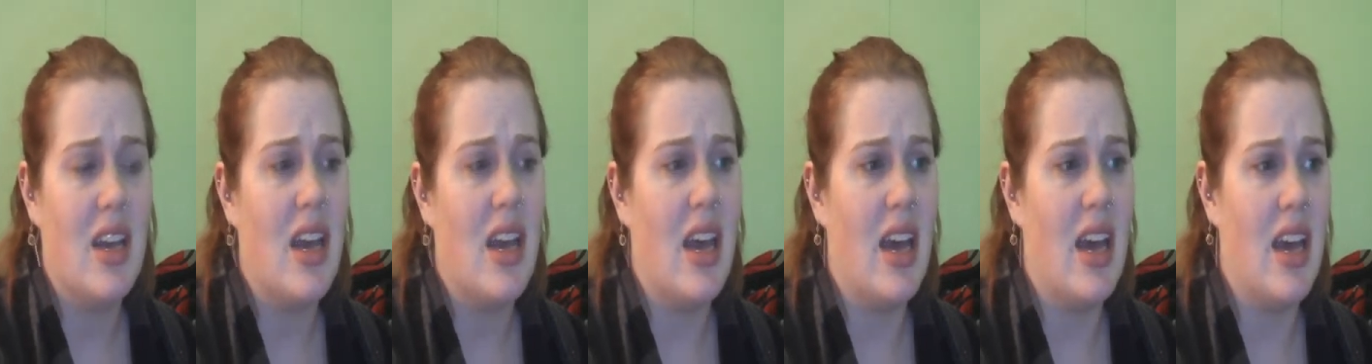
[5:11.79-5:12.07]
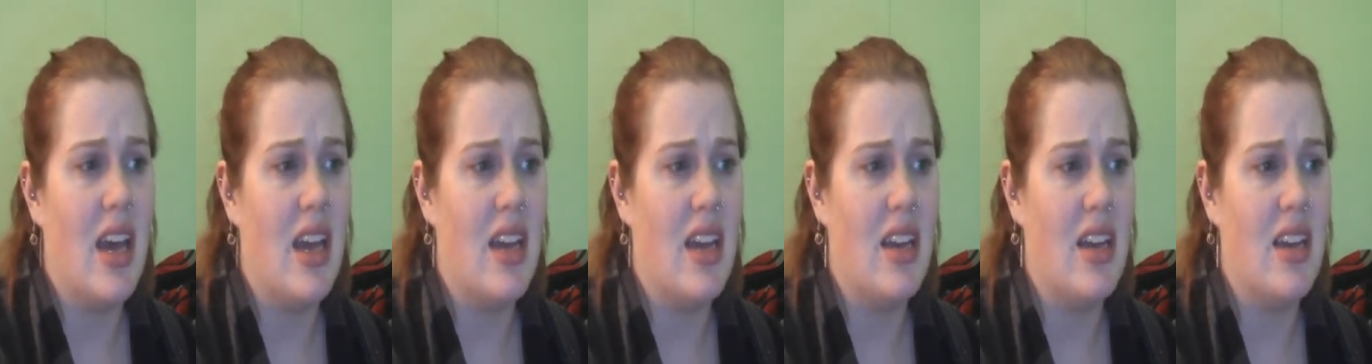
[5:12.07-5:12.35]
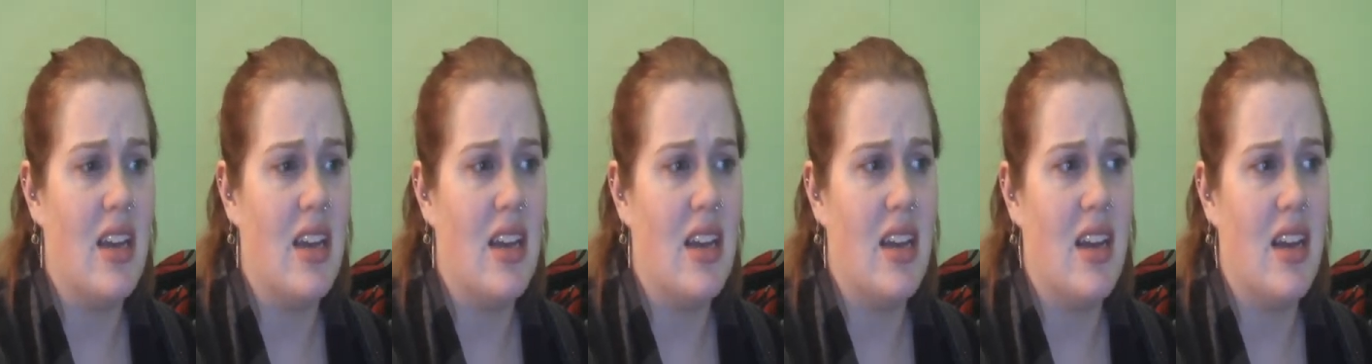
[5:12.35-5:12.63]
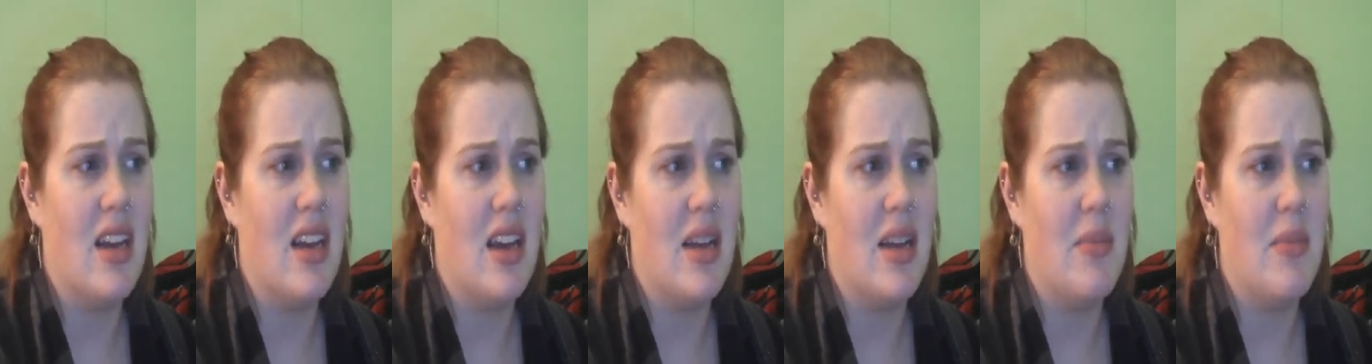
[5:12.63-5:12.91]
And
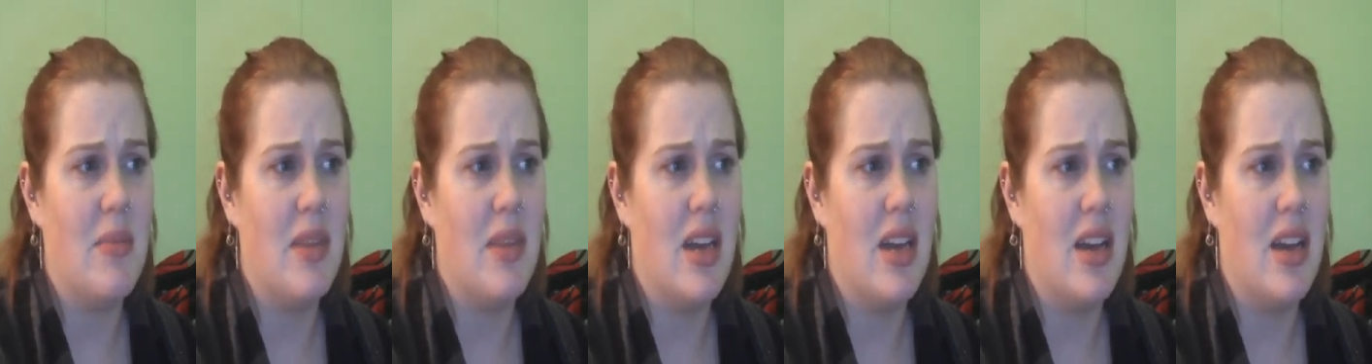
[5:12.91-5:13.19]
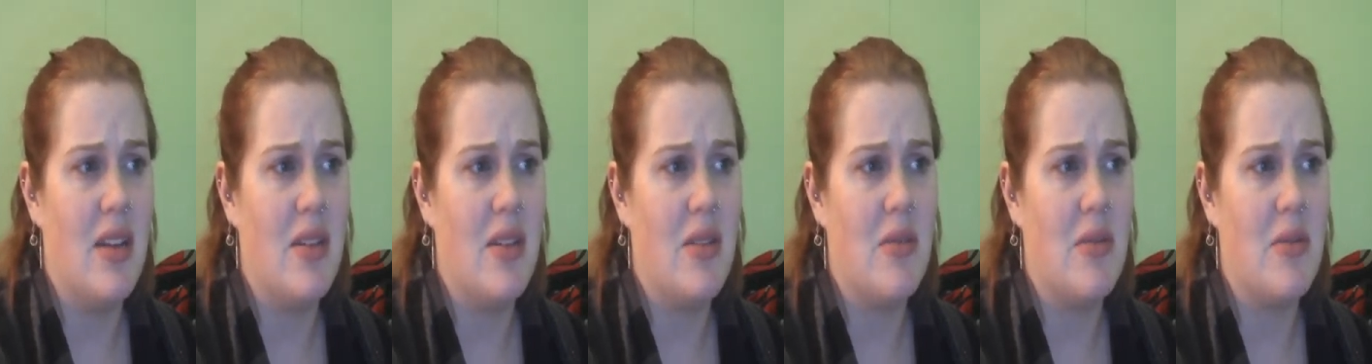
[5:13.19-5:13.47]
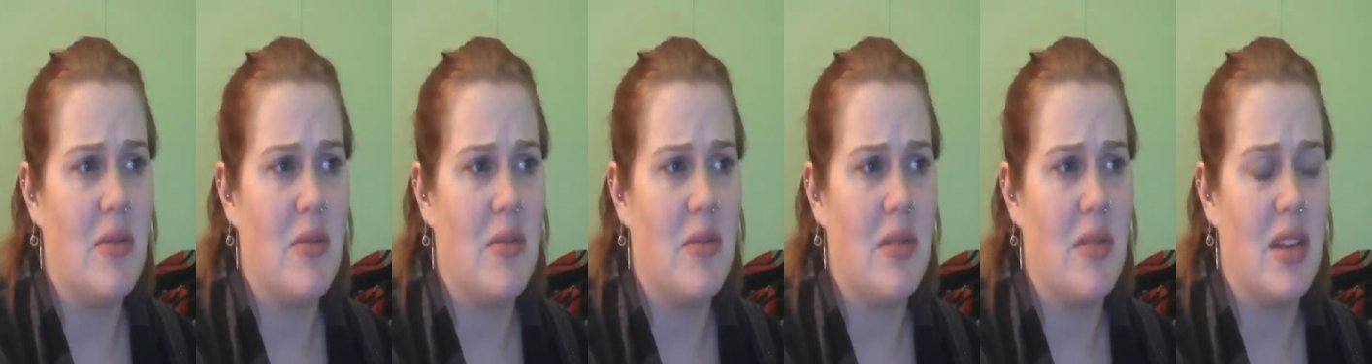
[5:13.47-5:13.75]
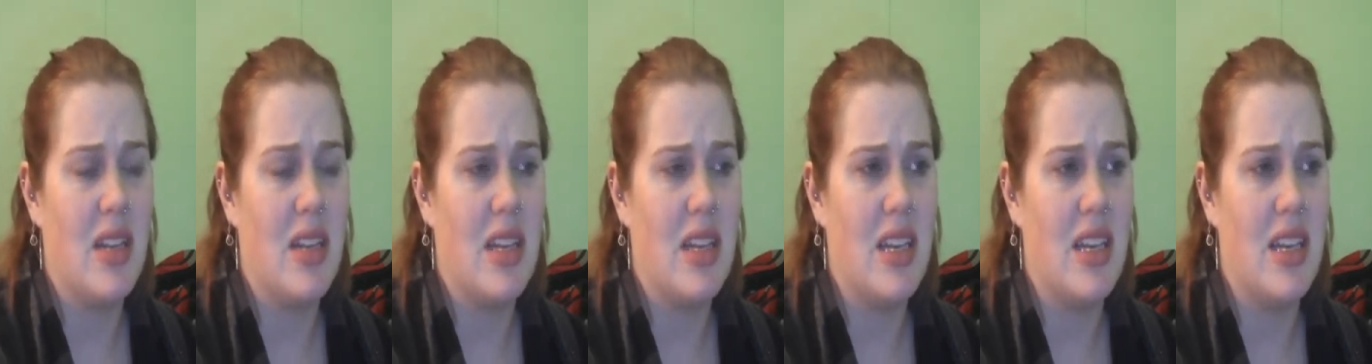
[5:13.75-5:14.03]
I'm not
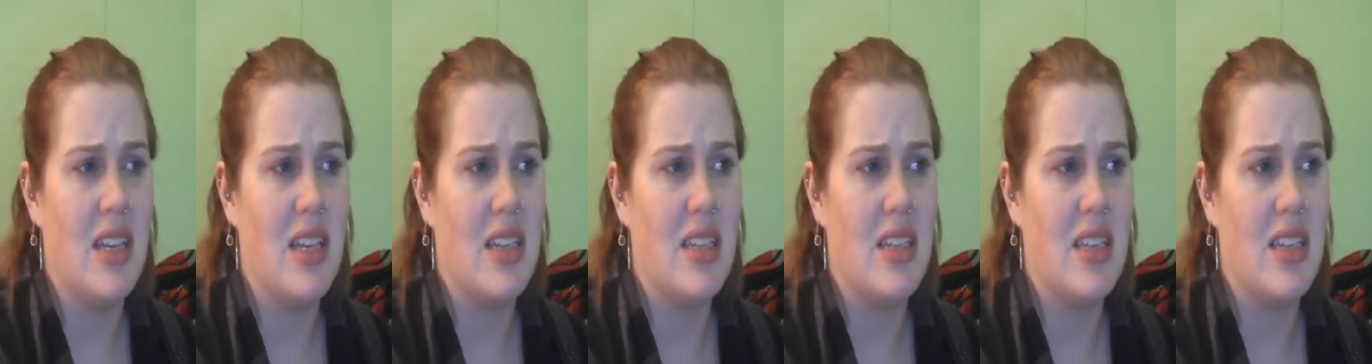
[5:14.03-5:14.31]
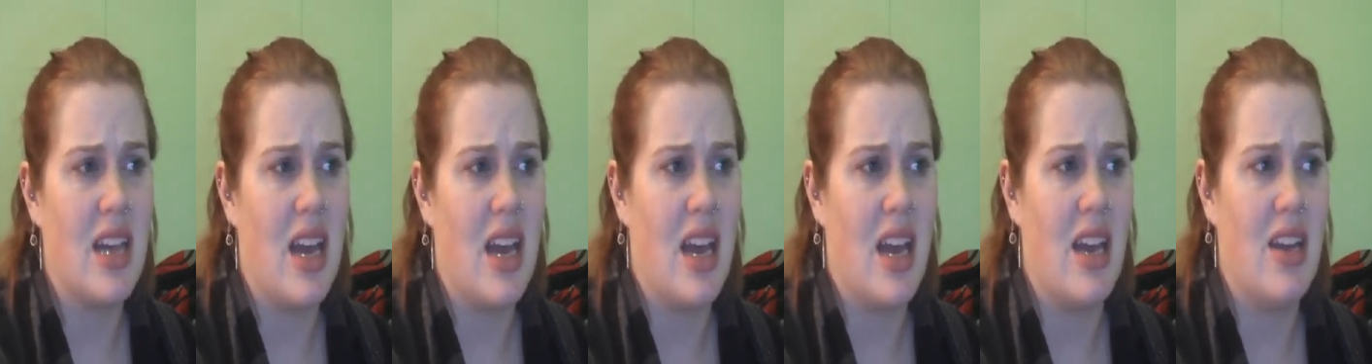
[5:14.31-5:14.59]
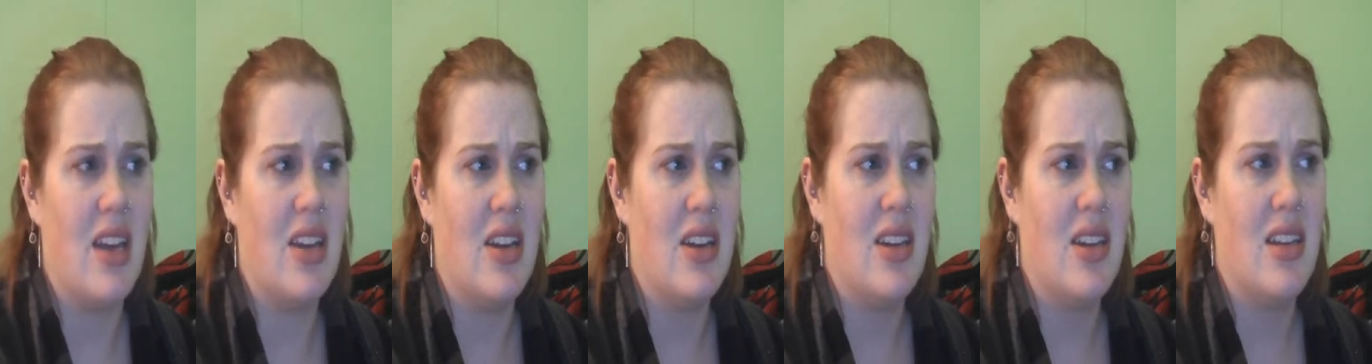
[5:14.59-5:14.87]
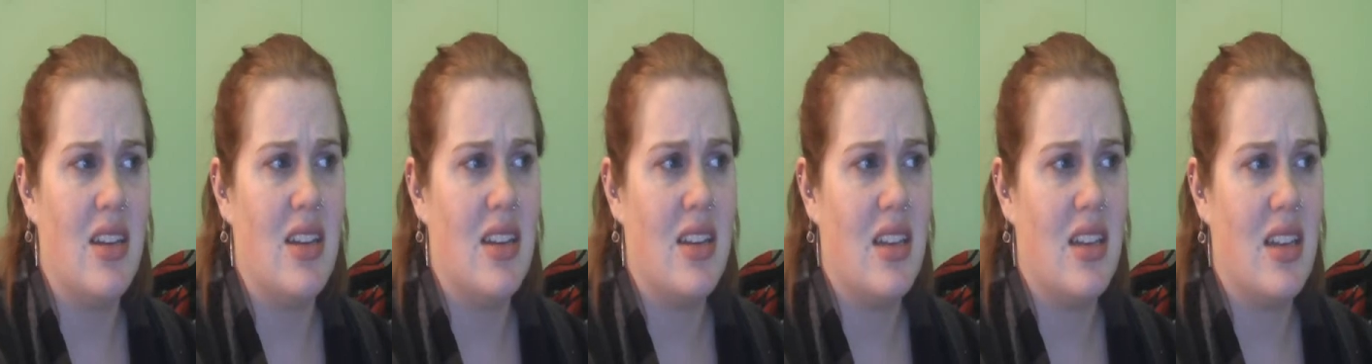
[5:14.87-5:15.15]
really tired.